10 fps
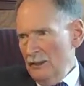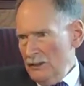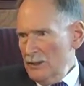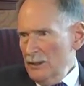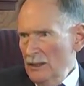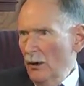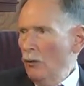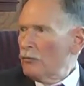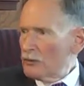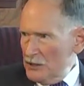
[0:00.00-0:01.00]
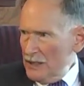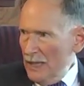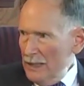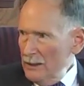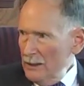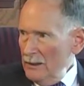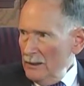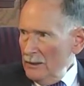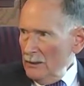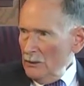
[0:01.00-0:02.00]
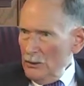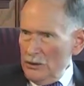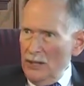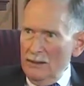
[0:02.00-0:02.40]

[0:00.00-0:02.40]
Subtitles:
There's the oversight, which